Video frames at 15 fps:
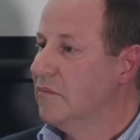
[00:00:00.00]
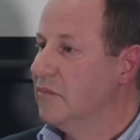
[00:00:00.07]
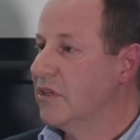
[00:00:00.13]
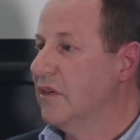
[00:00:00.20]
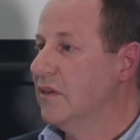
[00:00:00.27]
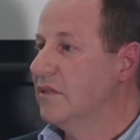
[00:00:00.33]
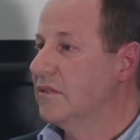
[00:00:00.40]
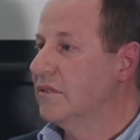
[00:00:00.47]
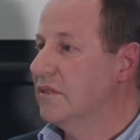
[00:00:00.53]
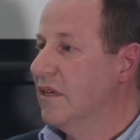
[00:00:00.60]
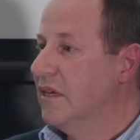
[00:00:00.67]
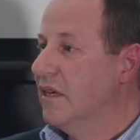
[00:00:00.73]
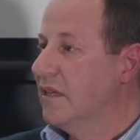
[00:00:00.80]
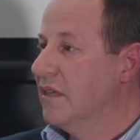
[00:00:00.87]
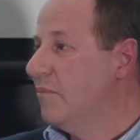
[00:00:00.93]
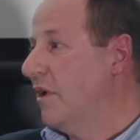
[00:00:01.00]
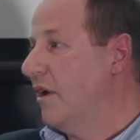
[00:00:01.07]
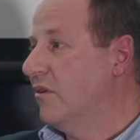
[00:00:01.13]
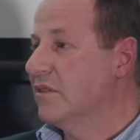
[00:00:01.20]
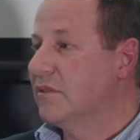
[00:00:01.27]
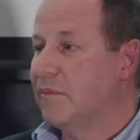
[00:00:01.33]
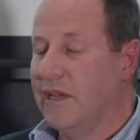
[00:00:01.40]
because the
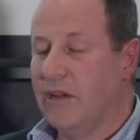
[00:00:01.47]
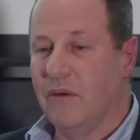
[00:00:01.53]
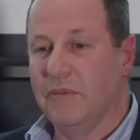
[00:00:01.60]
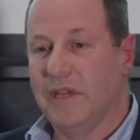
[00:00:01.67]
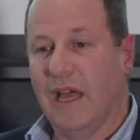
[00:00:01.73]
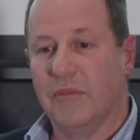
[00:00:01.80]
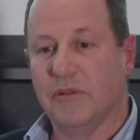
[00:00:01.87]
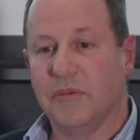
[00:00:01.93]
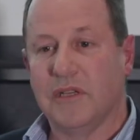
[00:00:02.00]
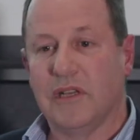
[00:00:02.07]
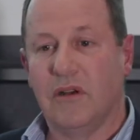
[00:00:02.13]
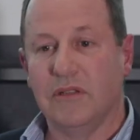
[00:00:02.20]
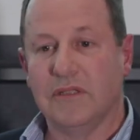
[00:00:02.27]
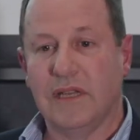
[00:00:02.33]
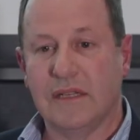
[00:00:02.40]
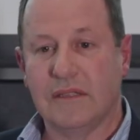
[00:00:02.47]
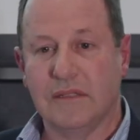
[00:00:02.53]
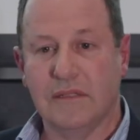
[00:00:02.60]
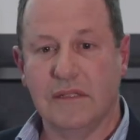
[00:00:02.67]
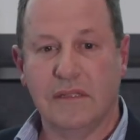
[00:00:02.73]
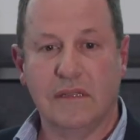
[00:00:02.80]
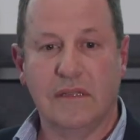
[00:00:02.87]
parents may not be able to be
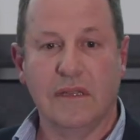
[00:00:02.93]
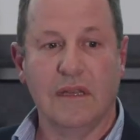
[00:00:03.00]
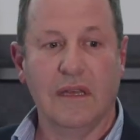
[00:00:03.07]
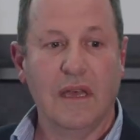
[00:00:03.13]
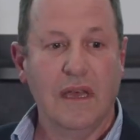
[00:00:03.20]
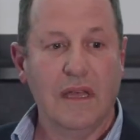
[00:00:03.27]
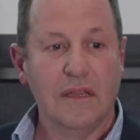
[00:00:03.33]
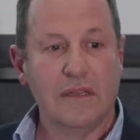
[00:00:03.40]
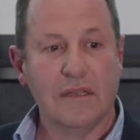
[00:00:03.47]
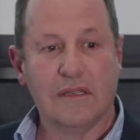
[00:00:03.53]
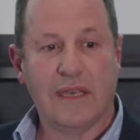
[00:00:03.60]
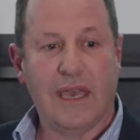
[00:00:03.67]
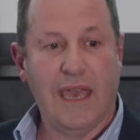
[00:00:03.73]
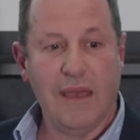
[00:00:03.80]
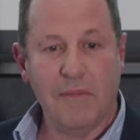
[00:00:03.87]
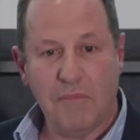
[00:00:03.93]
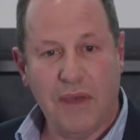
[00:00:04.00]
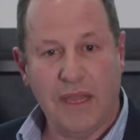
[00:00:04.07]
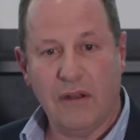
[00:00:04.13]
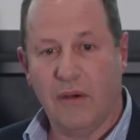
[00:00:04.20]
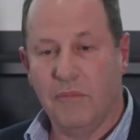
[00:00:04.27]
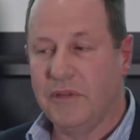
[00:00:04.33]
contacted, the camp
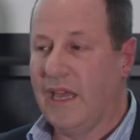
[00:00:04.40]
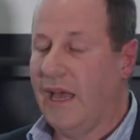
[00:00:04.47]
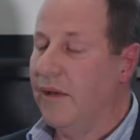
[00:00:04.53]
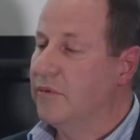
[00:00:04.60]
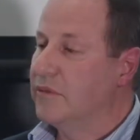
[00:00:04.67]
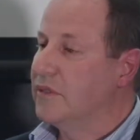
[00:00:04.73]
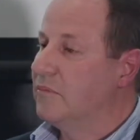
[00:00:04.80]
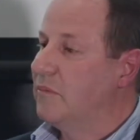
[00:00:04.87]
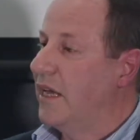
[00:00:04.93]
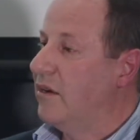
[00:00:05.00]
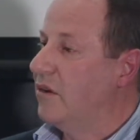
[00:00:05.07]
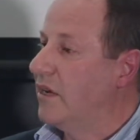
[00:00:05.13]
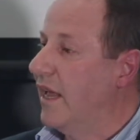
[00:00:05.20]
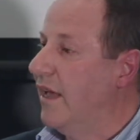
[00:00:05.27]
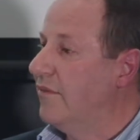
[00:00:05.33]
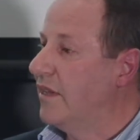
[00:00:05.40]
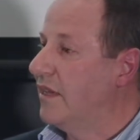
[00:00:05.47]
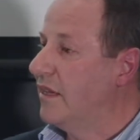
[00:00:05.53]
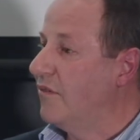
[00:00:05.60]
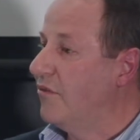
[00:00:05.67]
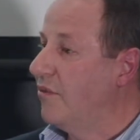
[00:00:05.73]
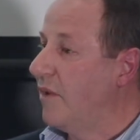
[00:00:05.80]
may not have
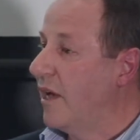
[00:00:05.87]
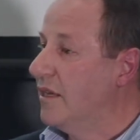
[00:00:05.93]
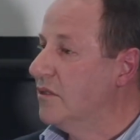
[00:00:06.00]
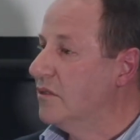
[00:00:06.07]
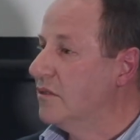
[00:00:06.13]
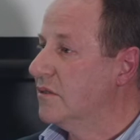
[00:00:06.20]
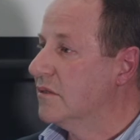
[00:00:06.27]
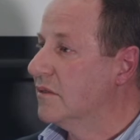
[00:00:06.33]
that information.